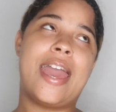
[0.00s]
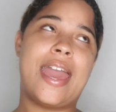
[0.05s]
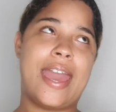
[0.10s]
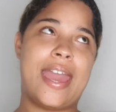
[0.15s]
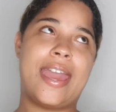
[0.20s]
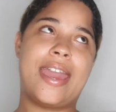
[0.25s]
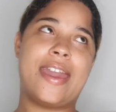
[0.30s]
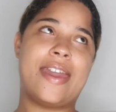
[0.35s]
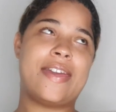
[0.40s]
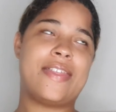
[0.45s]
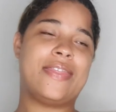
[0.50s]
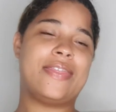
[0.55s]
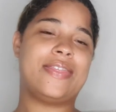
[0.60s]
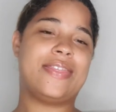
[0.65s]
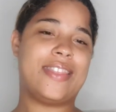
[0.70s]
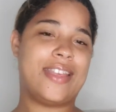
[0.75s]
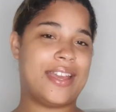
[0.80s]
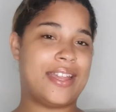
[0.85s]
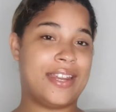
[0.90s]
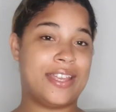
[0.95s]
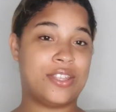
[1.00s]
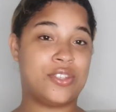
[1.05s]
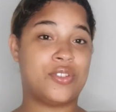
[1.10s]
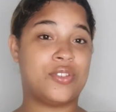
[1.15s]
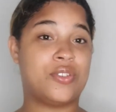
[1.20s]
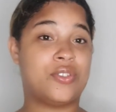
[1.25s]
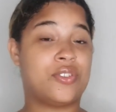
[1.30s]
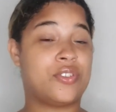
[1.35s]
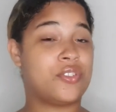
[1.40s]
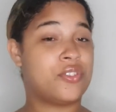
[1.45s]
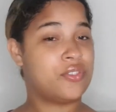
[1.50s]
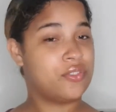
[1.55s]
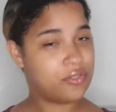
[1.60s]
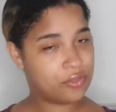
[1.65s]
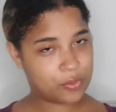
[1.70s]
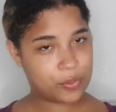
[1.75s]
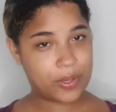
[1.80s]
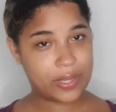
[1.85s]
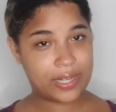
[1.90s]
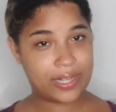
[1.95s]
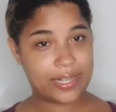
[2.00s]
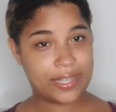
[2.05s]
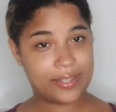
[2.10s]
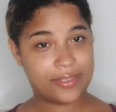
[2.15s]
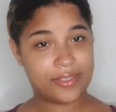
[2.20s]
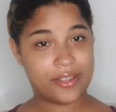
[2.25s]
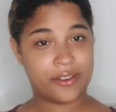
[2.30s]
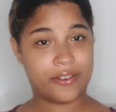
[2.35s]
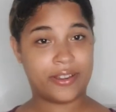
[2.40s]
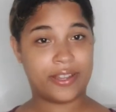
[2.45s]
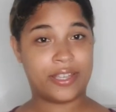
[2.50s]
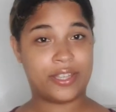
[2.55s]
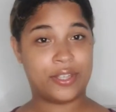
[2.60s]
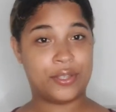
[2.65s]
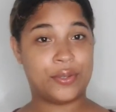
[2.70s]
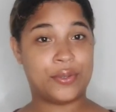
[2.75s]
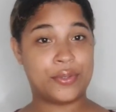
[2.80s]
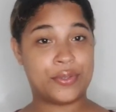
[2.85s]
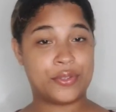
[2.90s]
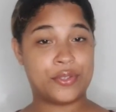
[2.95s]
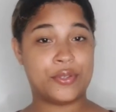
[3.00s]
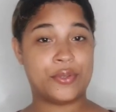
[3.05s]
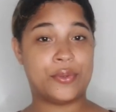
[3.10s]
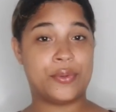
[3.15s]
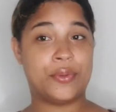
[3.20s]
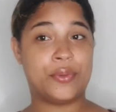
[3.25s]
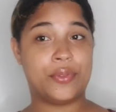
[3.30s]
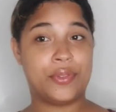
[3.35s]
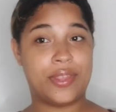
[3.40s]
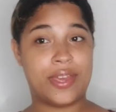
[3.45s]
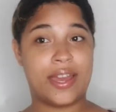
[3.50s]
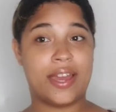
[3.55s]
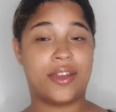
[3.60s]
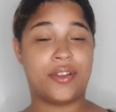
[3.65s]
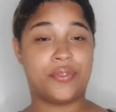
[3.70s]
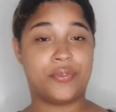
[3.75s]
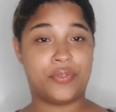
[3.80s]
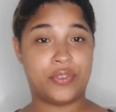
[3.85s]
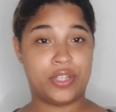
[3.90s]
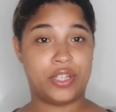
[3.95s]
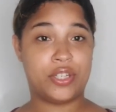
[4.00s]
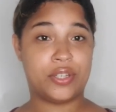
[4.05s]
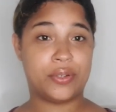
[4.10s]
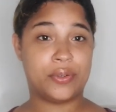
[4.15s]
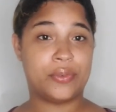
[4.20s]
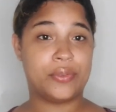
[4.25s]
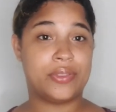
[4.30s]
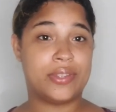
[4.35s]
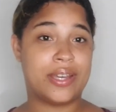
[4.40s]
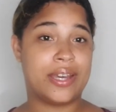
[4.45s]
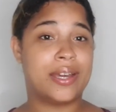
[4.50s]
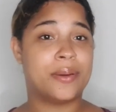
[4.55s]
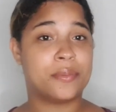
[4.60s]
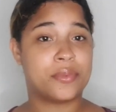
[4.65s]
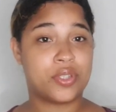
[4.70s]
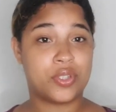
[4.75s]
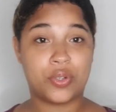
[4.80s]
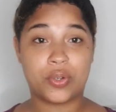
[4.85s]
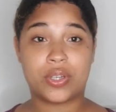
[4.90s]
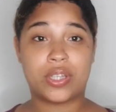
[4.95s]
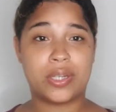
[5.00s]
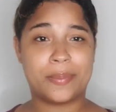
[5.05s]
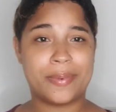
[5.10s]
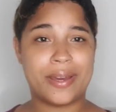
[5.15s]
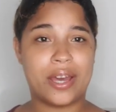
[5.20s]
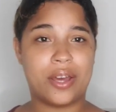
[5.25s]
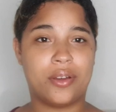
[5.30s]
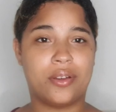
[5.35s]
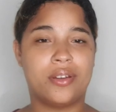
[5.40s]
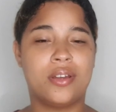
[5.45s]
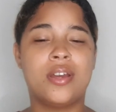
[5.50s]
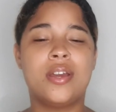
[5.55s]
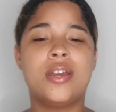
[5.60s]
and then it will quickly direct you to that video that I'm talking about.